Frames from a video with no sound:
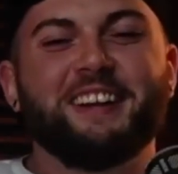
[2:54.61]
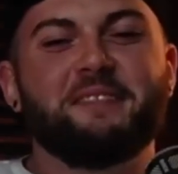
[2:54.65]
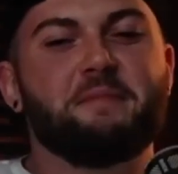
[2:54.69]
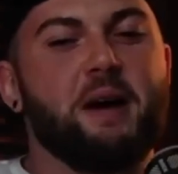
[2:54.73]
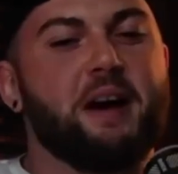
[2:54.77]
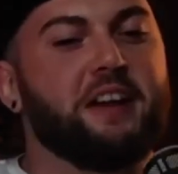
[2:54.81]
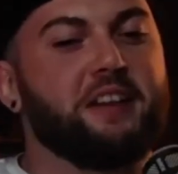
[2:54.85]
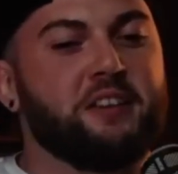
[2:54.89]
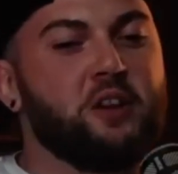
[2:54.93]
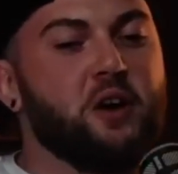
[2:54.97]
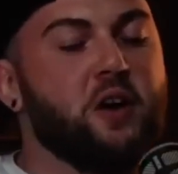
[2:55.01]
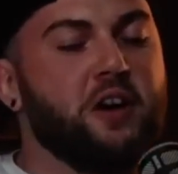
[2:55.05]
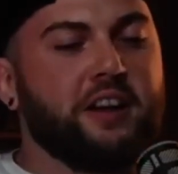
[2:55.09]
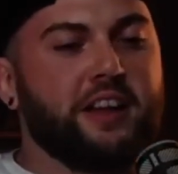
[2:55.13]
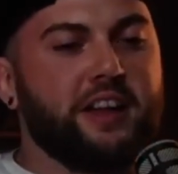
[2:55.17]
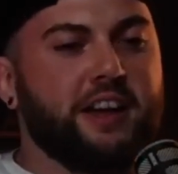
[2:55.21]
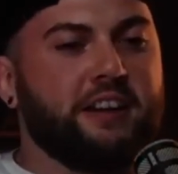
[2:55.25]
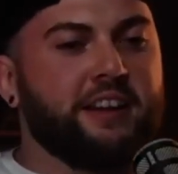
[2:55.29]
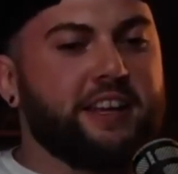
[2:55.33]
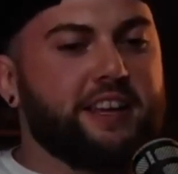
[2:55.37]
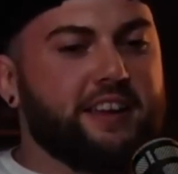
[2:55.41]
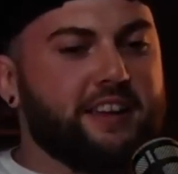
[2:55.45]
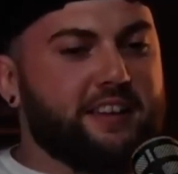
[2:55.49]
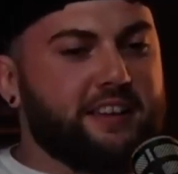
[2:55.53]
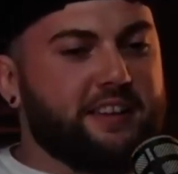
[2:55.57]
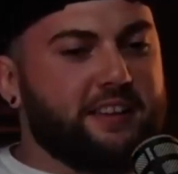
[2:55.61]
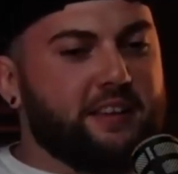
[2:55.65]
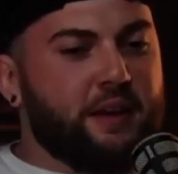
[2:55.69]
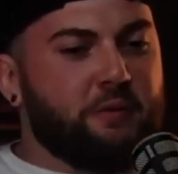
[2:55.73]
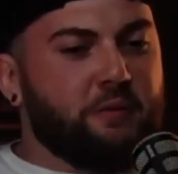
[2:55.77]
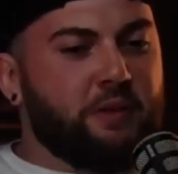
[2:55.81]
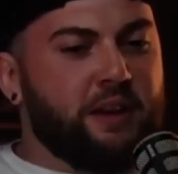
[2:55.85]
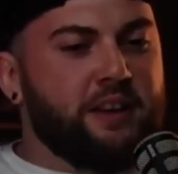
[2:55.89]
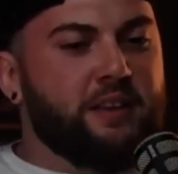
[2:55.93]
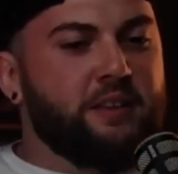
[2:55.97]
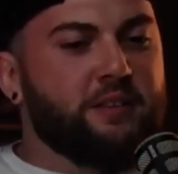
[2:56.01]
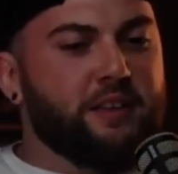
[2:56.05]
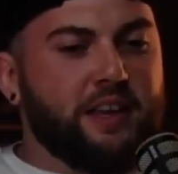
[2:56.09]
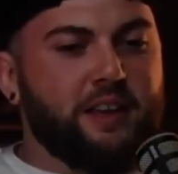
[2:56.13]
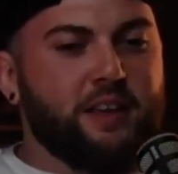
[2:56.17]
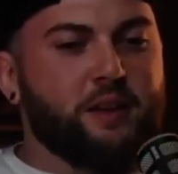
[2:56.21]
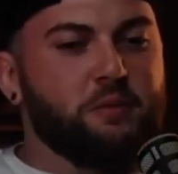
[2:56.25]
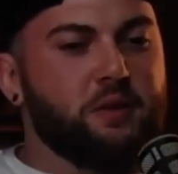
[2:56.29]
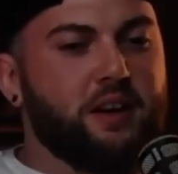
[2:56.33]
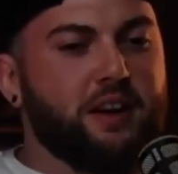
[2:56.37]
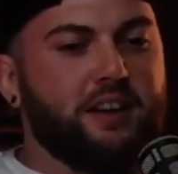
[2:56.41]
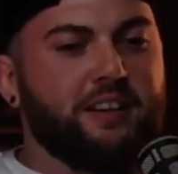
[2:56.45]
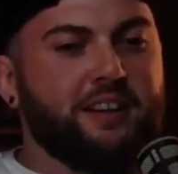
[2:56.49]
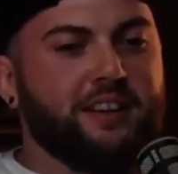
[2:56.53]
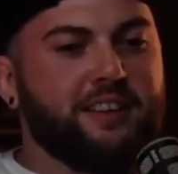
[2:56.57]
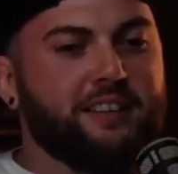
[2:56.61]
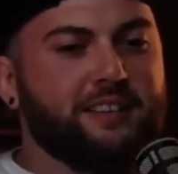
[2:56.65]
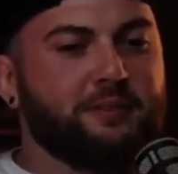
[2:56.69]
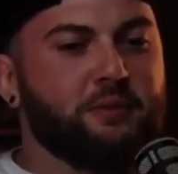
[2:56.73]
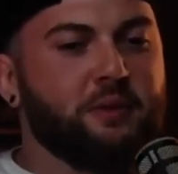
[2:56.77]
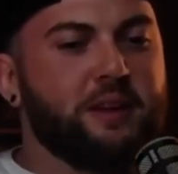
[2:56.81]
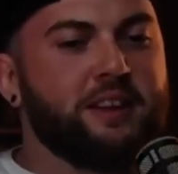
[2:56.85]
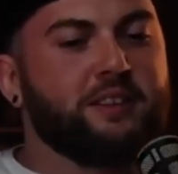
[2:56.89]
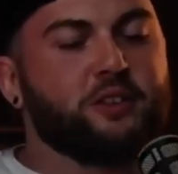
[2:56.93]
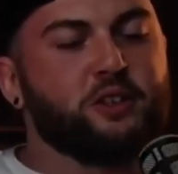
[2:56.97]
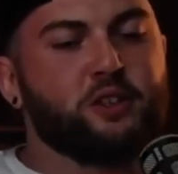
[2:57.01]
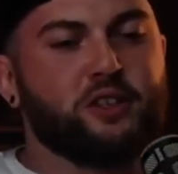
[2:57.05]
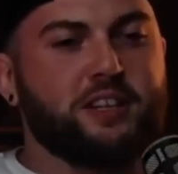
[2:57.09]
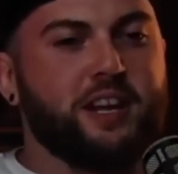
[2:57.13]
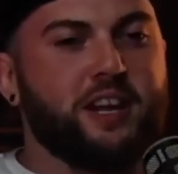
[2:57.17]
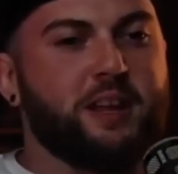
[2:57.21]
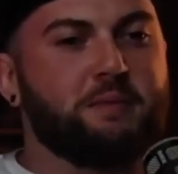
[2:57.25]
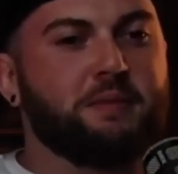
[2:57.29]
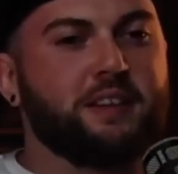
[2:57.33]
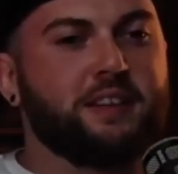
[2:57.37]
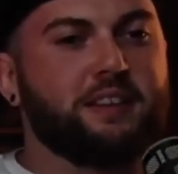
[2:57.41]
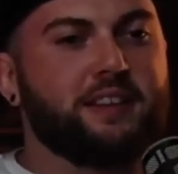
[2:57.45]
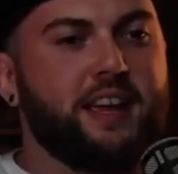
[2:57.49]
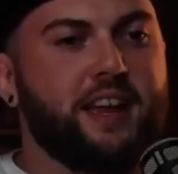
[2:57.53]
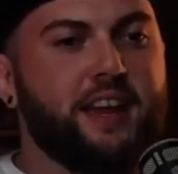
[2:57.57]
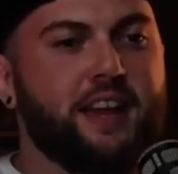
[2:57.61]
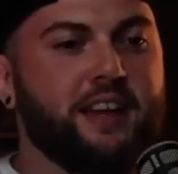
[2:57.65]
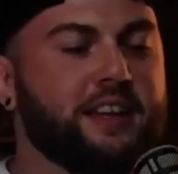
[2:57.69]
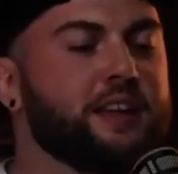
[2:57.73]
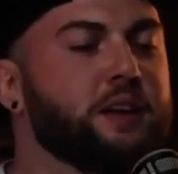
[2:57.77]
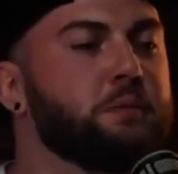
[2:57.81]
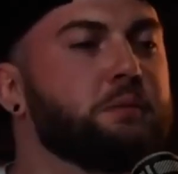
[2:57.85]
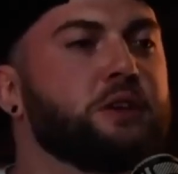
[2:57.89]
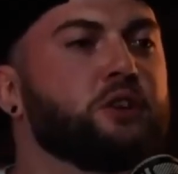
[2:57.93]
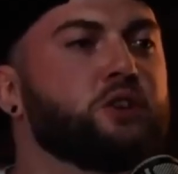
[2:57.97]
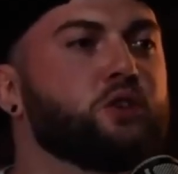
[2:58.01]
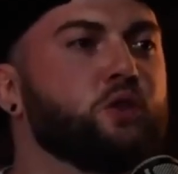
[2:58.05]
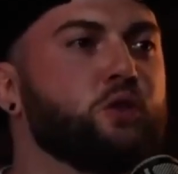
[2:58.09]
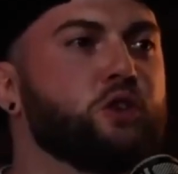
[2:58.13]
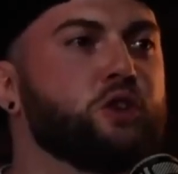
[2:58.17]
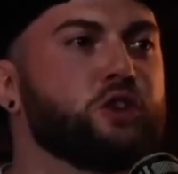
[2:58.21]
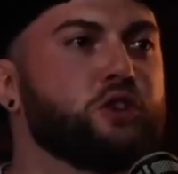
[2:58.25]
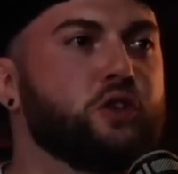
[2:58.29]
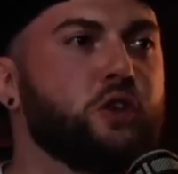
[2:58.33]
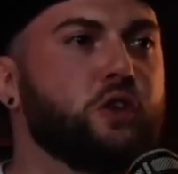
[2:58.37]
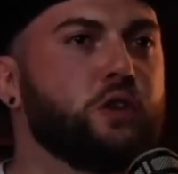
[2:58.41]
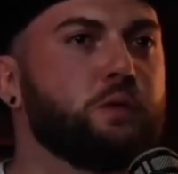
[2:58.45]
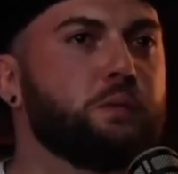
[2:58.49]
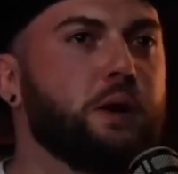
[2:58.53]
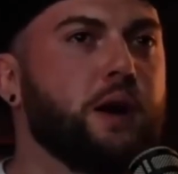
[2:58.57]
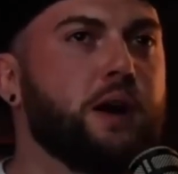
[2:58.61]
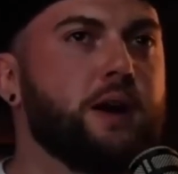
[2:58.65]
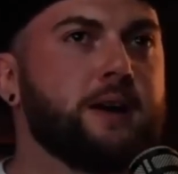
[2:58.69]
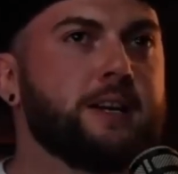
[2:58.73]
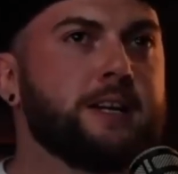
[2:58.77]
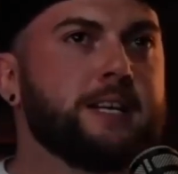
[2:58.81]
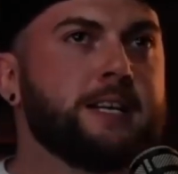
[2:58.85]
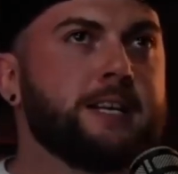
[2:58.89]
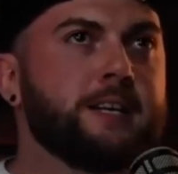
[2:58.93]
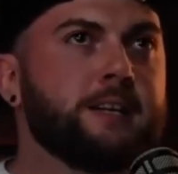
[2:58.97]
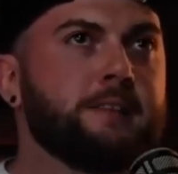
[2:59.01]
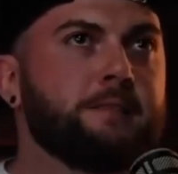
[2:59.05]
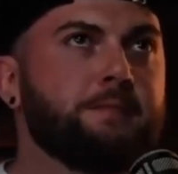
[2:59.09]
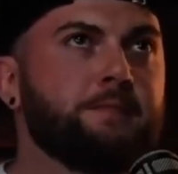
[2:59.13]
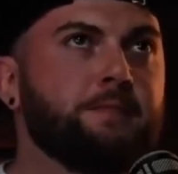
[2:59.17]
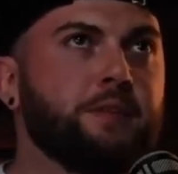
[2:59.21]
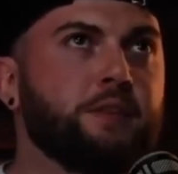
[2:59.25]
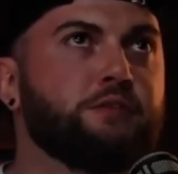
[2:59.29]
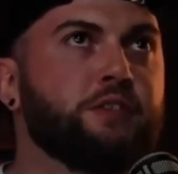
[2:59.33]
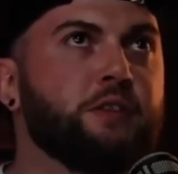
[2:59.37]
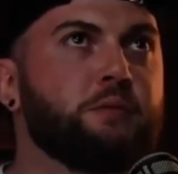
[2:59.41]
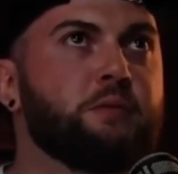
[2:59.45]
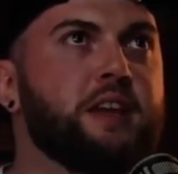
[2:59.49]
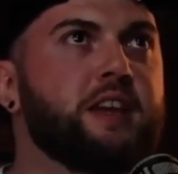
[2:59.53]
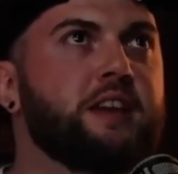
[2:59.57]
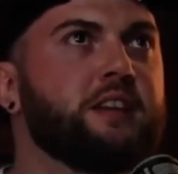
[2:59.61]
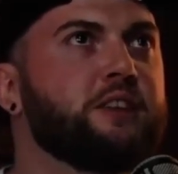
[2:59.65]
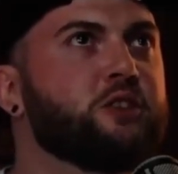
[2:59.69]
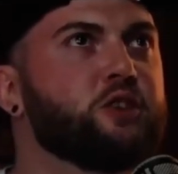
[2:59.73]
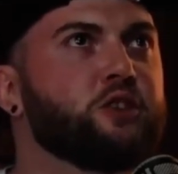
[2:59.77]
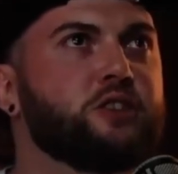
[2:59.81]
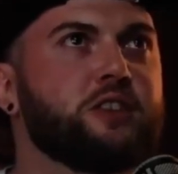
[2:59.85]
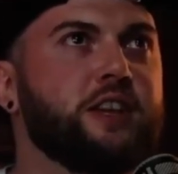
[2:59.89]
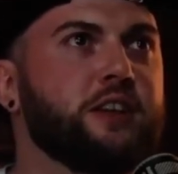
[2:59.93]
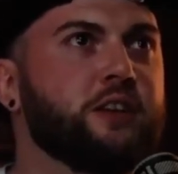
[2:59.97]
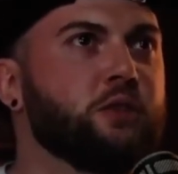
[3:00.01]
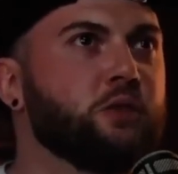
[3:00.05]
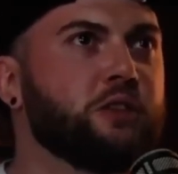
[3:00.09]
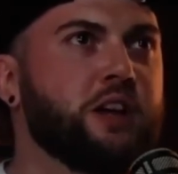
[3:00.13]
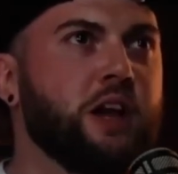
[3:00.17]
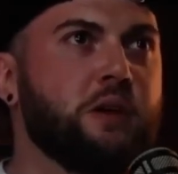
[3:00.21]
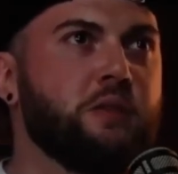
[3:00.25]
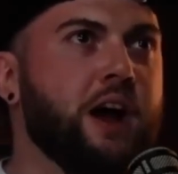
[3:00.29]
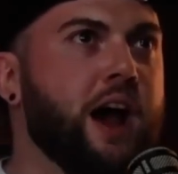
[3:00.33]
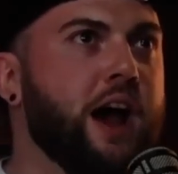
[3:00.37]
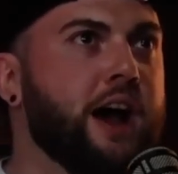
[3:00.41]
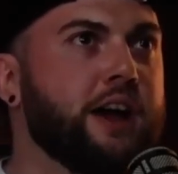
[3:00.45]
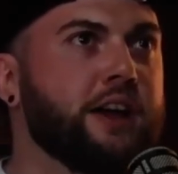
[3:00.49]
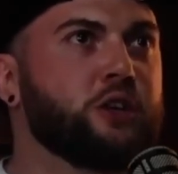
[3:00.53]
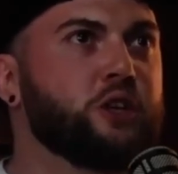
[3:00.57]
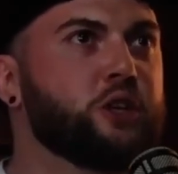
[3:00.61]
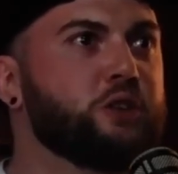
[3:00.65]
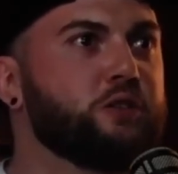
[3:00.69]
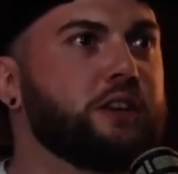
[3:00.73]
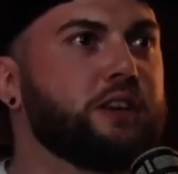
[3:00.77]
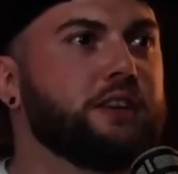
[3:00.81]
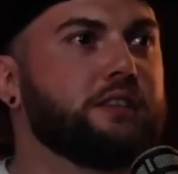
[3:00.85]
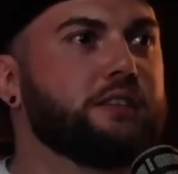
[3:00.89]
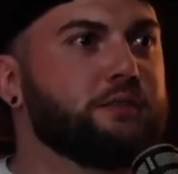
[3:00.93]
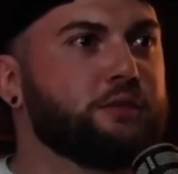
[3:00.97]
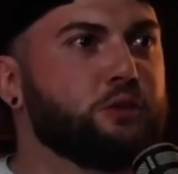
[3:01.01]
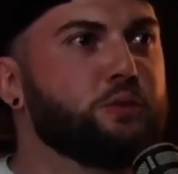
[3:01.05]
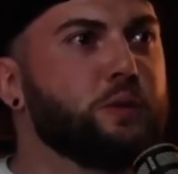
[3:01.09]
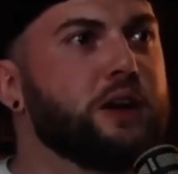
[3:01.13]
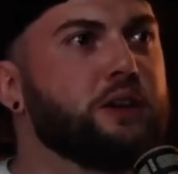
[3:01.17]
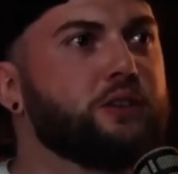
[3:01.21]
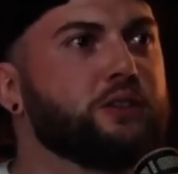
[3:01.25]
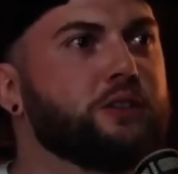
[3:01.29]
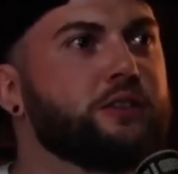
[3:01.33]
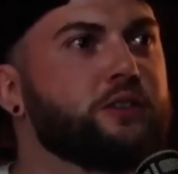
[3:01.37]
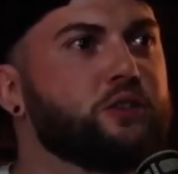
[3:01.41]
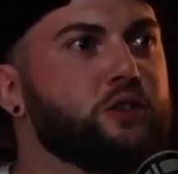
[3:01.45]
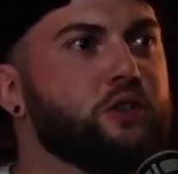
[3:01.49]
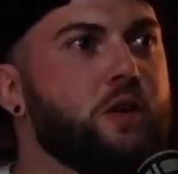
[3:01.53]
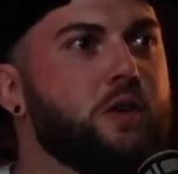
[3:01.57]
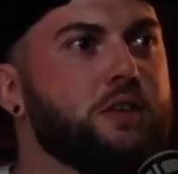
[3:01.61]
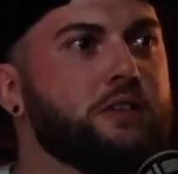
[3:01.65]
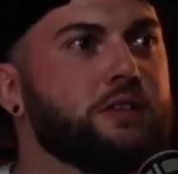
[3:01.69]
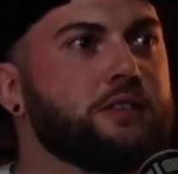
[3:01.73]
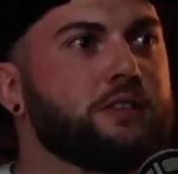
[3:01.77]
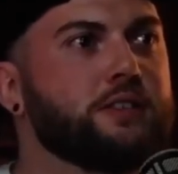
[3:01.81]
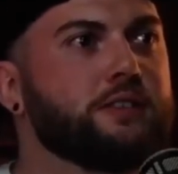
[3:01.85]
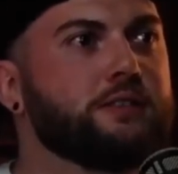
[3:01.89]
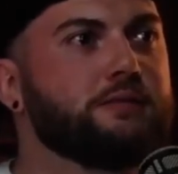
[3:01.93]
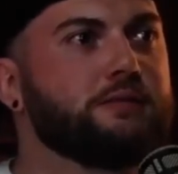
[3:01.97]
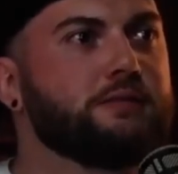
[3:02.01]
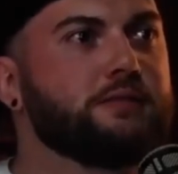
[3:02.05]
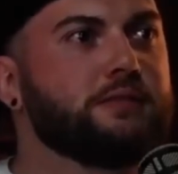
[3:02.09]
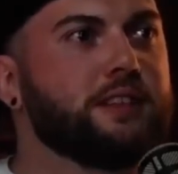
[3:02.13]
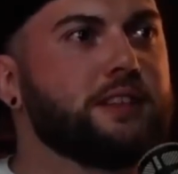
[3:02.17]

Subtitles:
But no, like, when you think about it, like, when they're scraping the data, it can be so skewed. But for me, you just need to go down a high street, especially in Scotland.